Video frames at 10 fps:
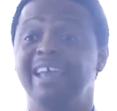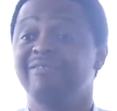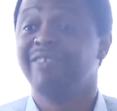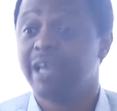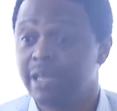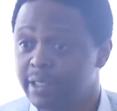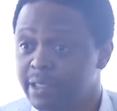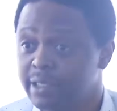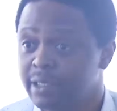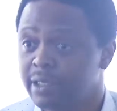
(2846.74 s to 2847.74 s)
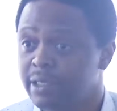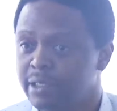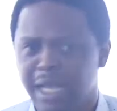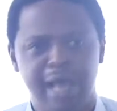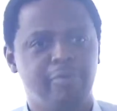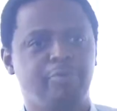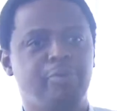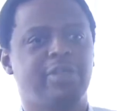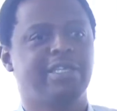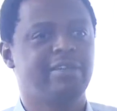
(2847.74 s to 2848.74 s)
a realist.
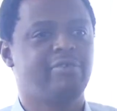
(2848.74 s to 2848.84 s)
People that say